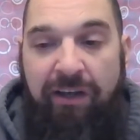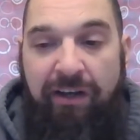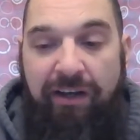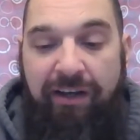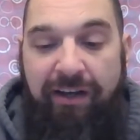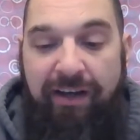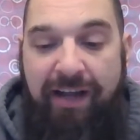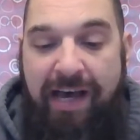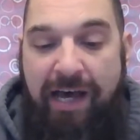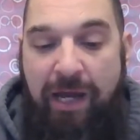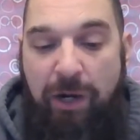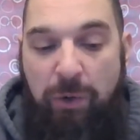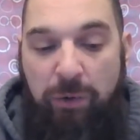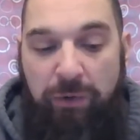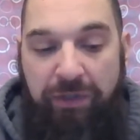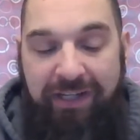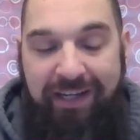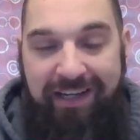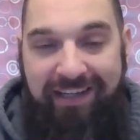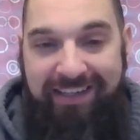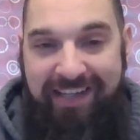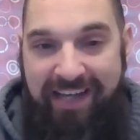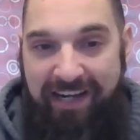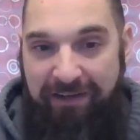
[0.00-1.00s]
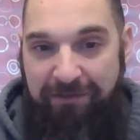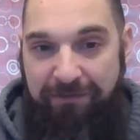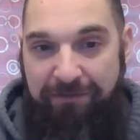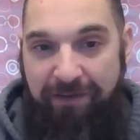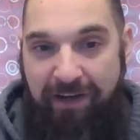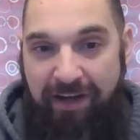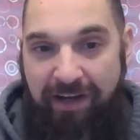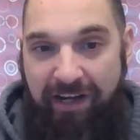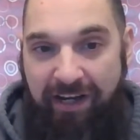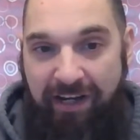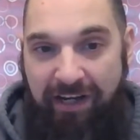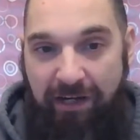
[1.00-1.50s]
not only
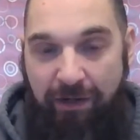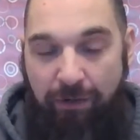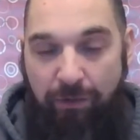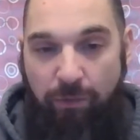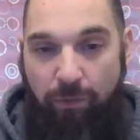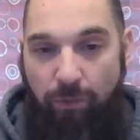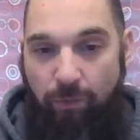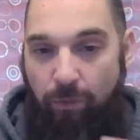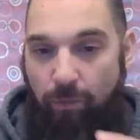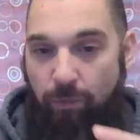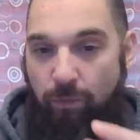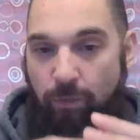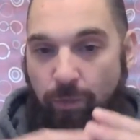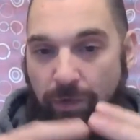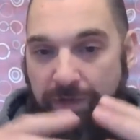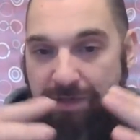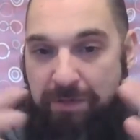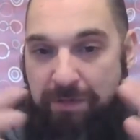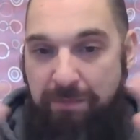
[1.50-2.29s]
identifying what